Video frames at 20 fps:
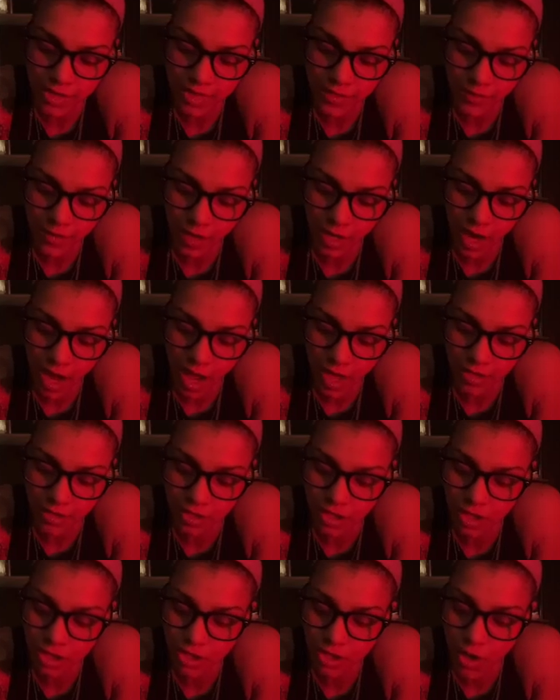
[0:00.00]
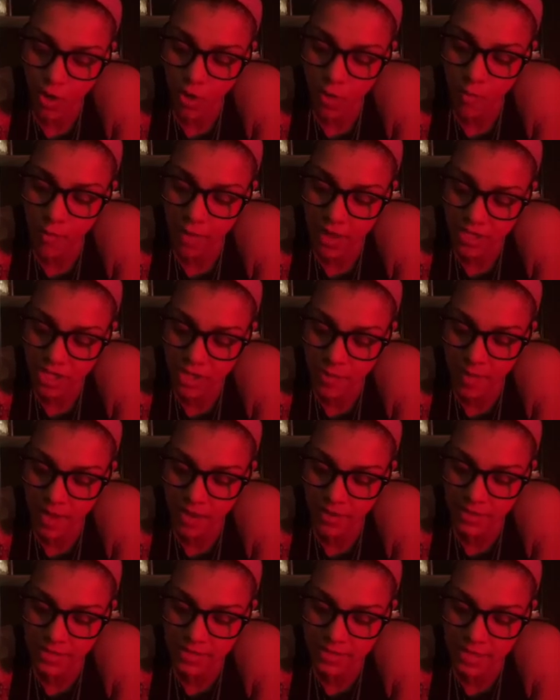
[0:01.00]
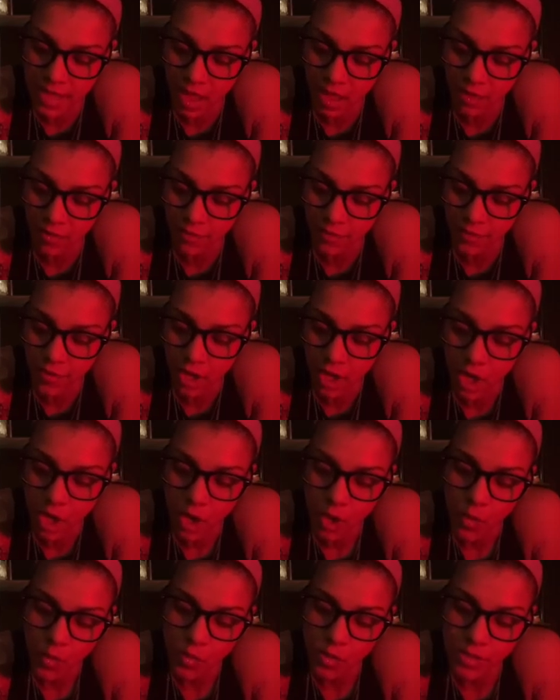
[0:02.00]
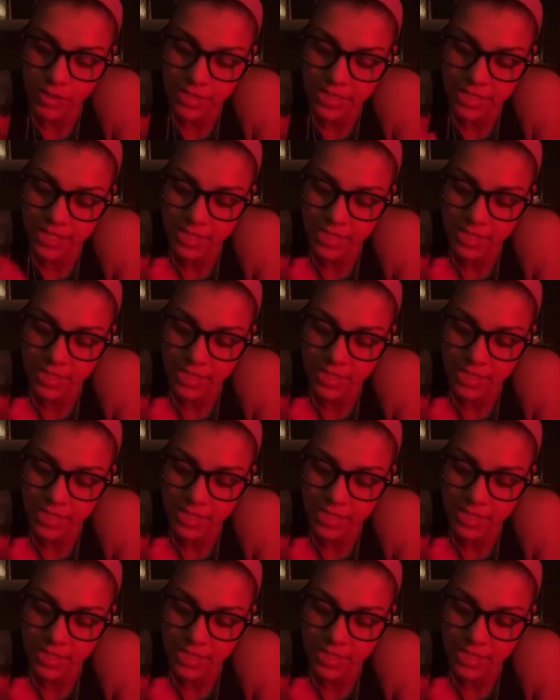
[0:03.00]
that has forgotten so much about itself will